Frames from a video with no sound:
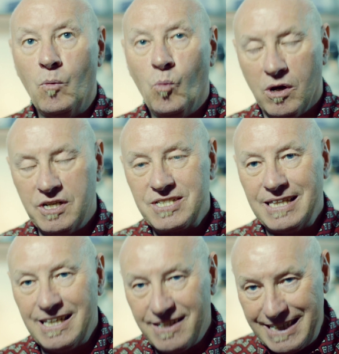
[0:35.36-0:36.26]
and what is
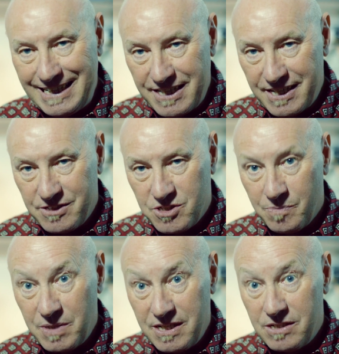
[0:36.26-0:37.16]
likely to
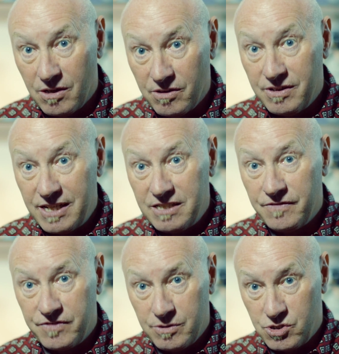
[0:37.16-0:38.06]
be done in the
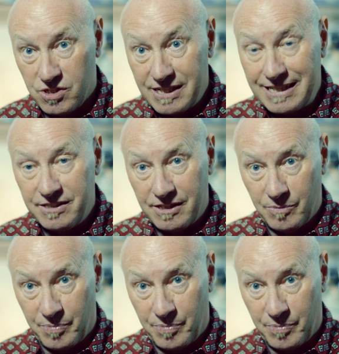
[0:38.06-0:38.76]
future in clinical